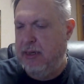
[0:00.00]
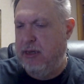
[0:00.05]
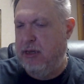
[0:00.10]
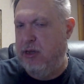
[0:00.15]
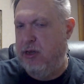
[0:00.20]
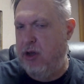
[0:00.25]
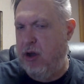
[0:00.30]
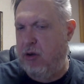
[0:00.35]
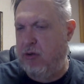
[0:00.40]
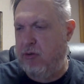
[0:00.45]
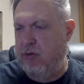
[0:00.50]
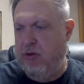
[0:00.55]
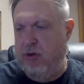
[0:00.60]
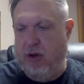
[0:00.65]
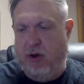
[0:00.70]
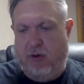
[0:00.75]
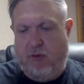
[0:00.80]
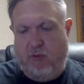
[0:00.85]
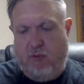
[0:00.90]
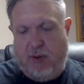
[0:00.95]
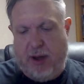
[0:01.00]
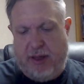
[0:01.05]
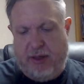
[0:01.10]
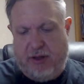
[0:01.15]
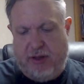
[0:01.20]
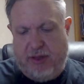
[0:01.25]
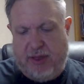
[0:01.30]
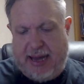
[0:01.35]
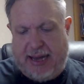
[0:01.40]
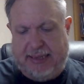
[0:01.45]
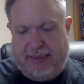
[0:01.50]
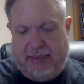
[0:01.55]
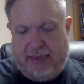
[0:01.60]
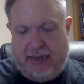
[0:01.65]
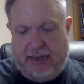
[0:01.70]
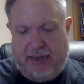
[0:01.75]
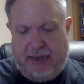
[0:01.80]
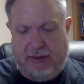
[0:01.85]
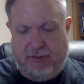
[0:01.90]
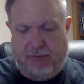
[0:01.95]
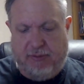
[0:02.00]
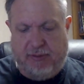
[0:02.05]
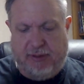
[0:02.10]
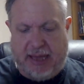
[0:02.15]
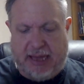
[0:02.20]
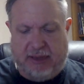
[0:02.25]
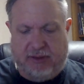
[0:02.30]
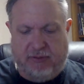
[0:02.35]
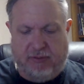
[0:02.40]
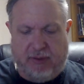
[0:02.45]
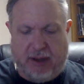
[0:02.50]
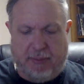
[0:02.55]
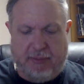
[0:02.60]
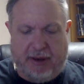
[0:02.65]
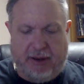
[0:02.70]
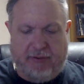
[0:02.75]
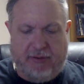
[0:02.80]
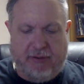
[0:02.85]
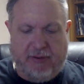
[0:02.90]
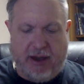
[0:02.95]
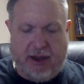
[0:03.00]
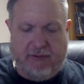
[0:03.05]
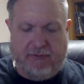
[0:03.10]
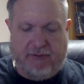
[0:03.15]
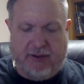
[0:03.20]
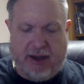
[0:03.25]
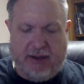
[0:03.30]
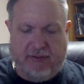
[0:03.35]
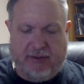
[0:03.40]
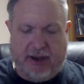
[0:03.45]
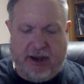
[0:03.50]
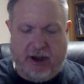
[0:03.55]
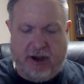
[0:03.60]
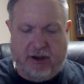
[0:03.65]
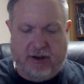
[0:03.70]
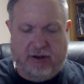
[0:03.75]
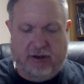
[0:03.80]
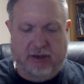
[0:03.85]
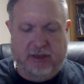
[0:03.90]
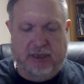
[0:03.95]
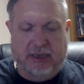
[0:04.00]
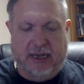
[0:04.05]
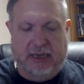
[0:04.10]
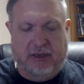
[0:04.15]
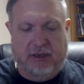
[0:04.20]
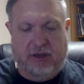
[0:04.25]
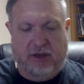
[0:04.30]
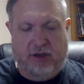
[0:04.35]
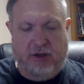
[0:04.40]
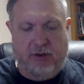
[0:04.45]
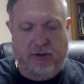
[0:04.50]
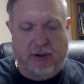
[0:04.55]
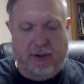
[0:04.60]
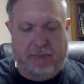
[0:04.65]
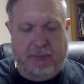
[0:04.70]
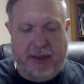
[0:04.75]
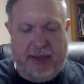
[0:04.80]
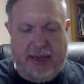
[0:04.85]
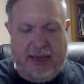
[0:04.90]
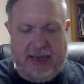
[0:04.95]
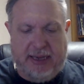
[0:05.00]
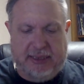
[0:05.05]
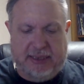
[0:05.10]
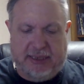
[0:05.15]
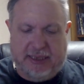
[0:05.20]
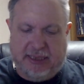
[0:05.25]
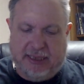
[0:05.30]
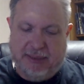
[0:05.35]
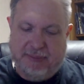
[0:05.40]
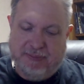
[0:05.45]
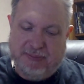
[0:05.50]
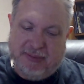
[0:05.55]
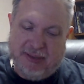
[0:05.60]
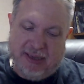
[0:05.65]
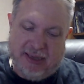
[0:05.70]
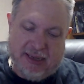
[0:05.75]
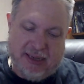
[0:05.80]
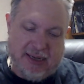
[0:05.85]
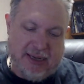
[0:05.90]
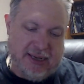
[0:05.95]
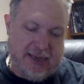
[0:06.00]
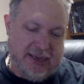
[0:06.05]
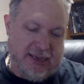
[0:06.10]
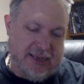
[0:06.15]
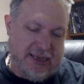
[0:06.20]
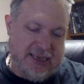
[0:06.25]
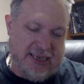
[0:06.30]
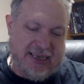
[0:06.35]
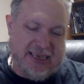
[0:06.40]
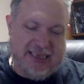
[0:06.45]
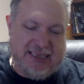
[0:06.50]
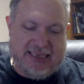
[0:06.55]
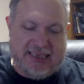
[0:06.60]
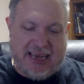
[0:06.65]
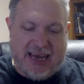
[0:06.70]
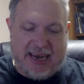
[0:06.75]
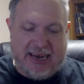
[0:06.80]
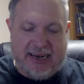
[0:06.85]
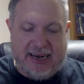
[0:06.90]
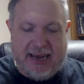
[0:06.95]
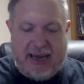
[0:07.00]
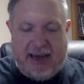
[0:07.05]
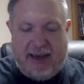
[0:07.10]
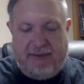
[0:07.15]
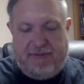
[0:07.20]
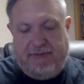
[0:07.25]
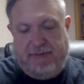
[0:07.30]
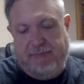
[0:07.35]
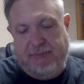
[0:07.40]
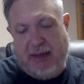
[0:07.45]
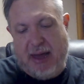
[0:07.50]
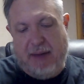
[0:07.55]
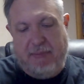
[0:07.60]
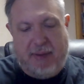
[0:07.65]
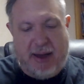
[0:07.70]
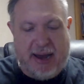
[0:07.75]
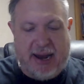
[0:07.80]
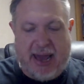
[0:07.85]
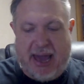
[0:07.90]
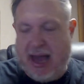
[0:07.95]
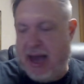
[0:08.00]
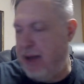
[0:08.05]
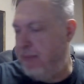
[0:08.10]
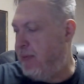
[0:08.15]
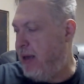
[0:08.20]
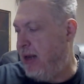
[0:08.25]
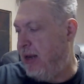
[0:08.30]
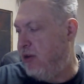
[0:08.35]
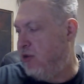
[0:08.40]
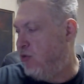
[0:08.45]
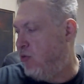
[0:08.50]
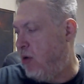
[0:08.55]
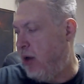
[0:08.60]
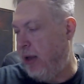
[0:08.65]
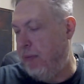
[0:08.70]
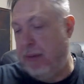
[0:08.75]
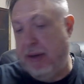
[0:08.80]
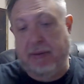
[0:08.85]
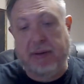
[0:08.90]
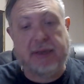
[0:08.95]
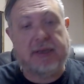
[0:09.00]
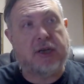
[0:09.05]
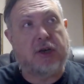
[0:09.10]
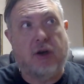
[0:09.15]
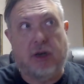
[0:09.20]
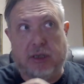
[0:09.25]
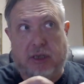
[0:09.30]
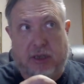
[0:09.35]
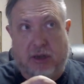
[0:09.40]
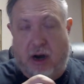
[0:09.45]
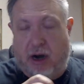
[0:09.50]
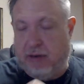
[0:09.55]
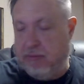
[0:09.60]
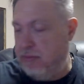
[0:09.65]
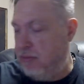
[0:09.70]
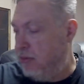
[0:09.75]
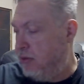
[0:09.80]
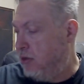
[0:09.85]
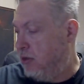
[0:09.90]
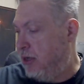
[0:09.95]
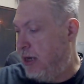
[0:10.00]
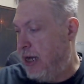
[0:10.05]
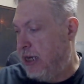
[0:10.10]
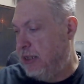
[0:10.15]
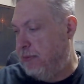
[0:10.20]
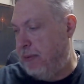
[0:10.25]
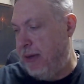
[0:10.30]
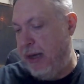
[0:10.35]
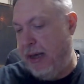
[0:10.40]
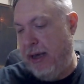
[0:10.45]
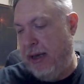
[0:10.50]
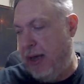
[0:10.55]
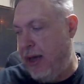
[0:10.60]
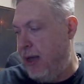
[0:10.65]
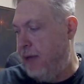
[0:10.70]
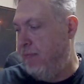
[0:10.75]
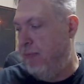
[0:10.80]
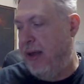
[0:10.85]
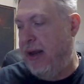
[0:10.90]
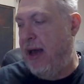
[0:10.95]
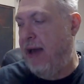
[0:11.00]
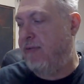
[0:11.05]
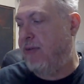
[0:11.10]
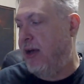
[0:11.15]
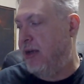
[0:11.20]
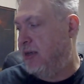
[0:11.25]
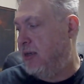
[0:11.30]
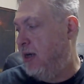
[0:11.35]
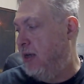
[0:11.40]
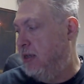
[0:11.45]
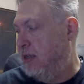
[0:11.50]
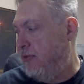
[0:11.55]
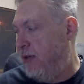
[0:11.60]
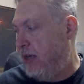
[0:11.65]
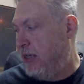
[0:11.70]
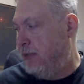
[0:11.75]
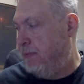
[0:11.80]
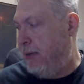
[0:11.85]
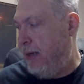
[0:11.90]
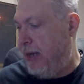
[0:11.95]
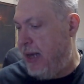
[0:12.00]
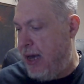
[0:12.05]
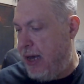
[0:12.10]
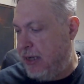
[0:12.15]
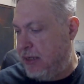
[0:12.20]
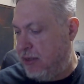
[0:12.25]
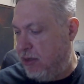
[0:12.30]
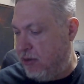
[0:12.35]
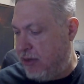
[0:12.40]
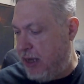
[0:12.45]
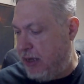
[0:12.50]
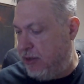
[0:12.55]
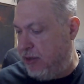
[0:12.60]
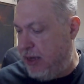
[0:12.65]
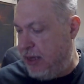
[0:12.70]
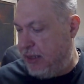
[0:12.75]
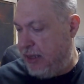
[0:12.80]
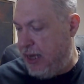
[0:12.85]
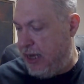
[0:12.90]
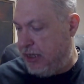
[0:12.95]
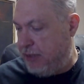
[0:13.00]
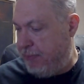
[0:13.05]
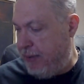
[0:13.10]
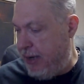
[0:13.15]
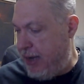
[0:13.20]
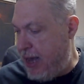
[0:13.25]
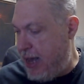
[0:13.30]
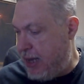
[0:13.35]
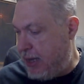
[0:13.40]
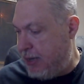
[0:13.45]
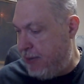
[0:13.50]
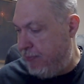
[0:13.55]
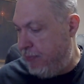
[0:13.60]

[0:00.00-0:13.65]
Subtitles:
Don't know whether that's I mean, if you've got 5 characters, that's 2 apiece. Is that enough? I might have made it 20, but it's a good start. Good XP. And I've got tons of XP decks. Okay, so you got the XP deck.